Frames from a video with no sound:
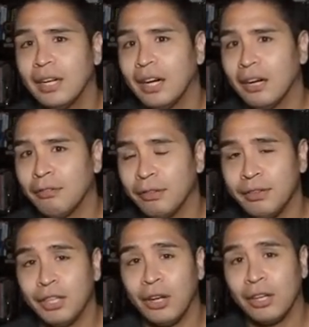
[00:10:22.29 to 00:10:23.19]

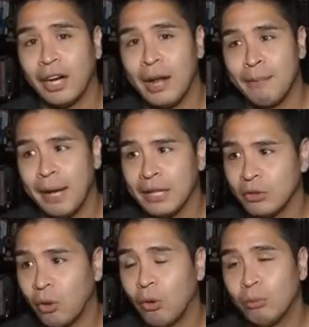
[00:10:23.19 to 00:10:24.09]
$50 ad
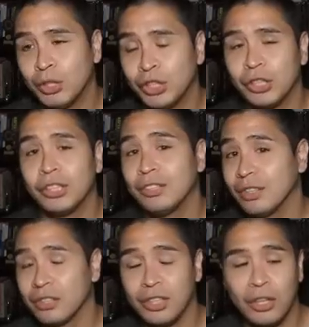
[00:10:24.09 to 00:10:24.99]
packs, all mature to
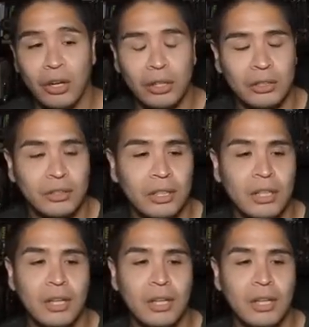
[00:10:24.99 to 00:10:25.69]
$60.